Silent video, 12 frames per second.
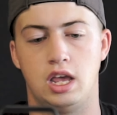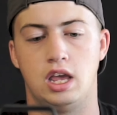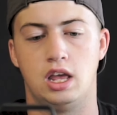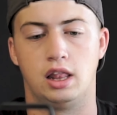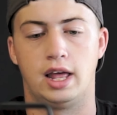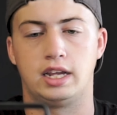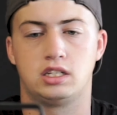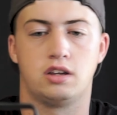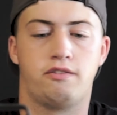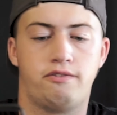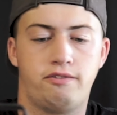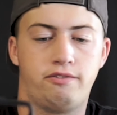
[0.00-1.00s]
likes to
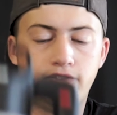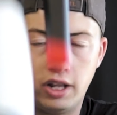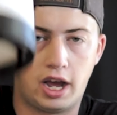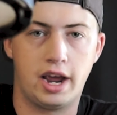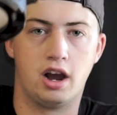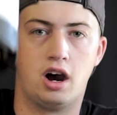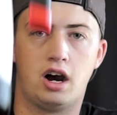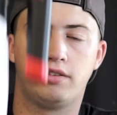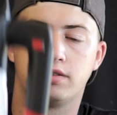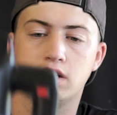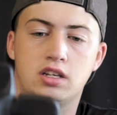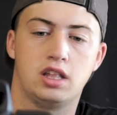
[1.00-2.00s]
fly
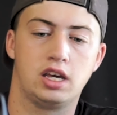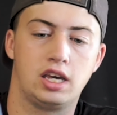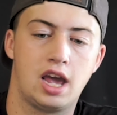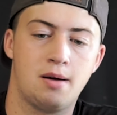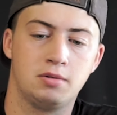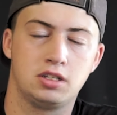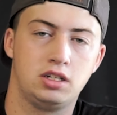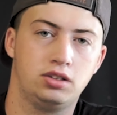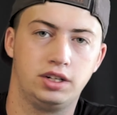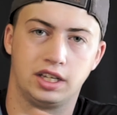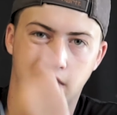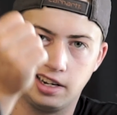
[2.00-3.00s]
off because of the Gamma Seal.
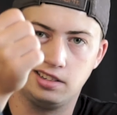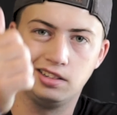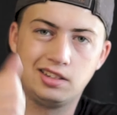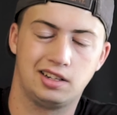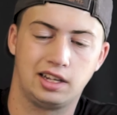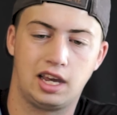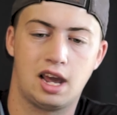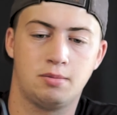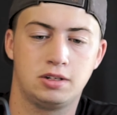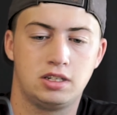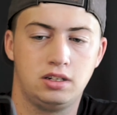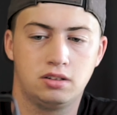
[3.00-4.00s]
It catches on the
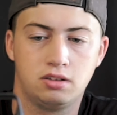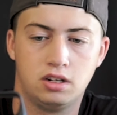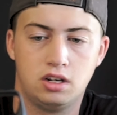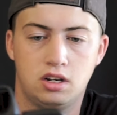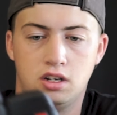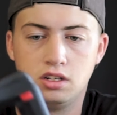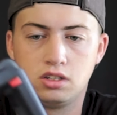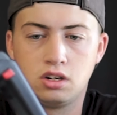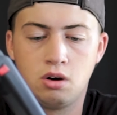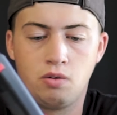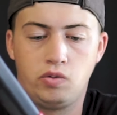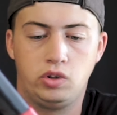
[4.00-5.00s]
Gamma Seal.
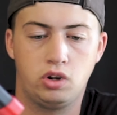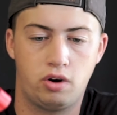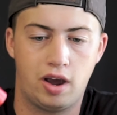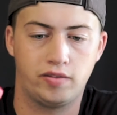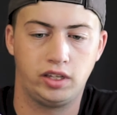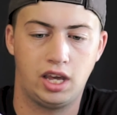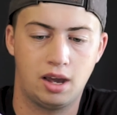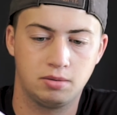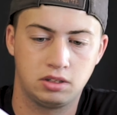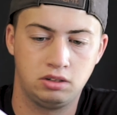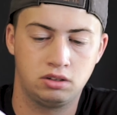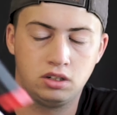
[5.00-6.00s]
So if you don't have a Gamma
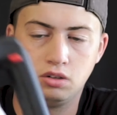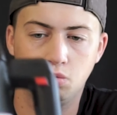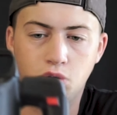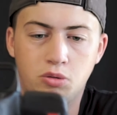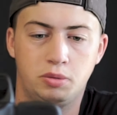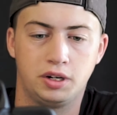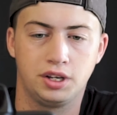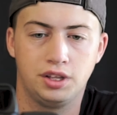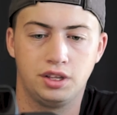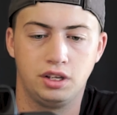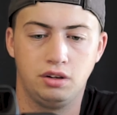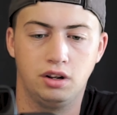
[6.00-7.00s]
Seal on your wheel bucket,
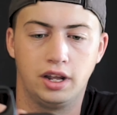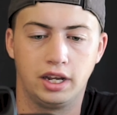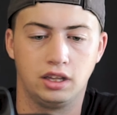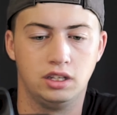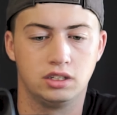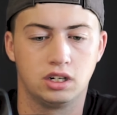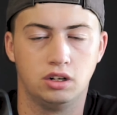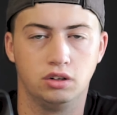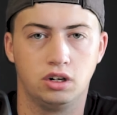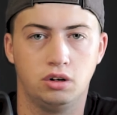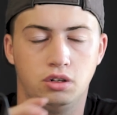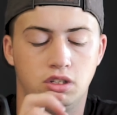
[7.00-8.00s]
then you'd like these
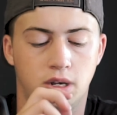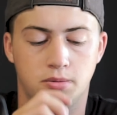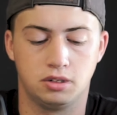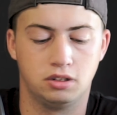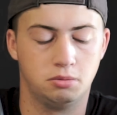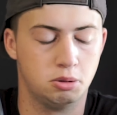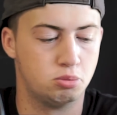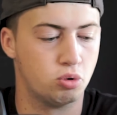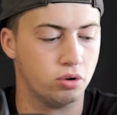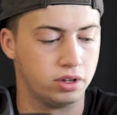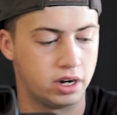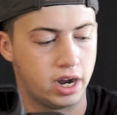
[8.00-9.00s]
color-coded tips a little bit
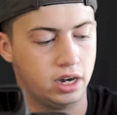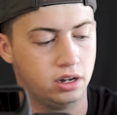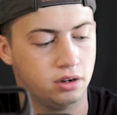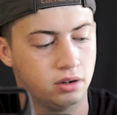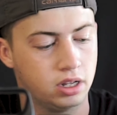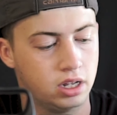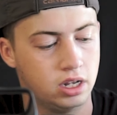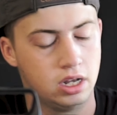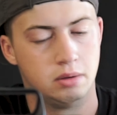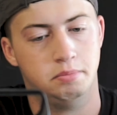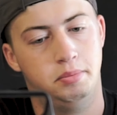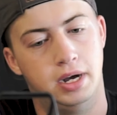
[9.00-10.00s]
more than I do.
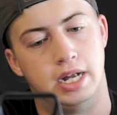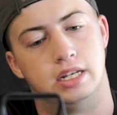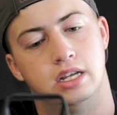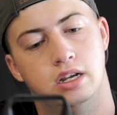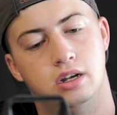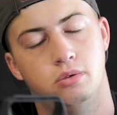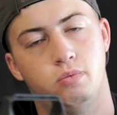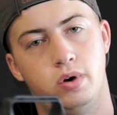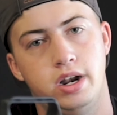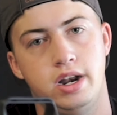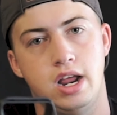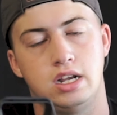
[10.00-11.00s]
But
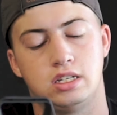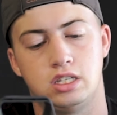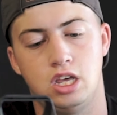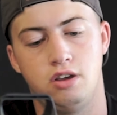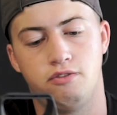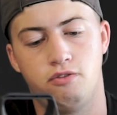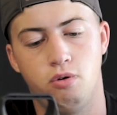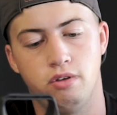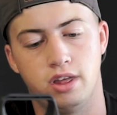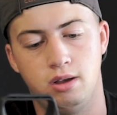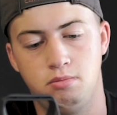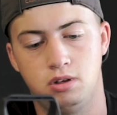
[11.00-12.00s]
one nice thing for
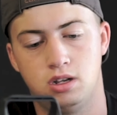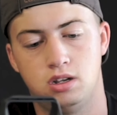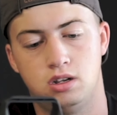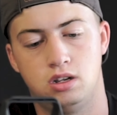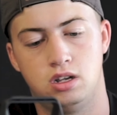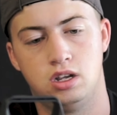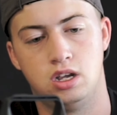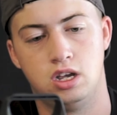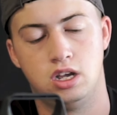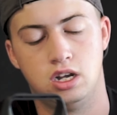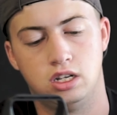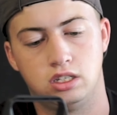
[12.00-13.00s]
them
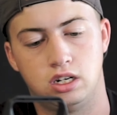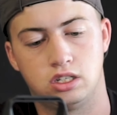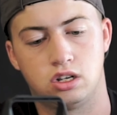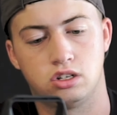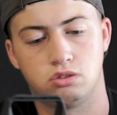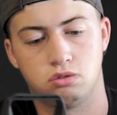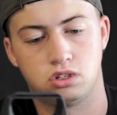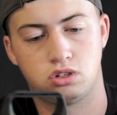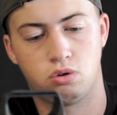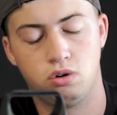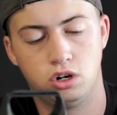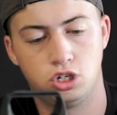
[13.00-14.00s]
is that it's also a
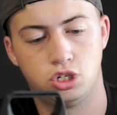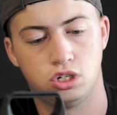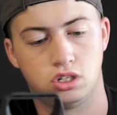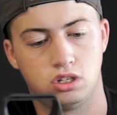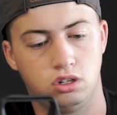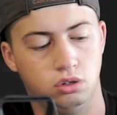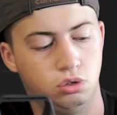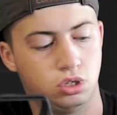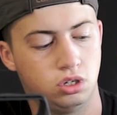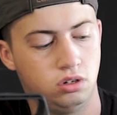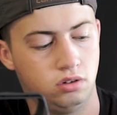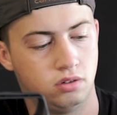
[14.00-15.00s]
storage
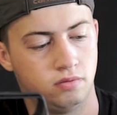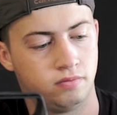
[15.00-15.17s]
solution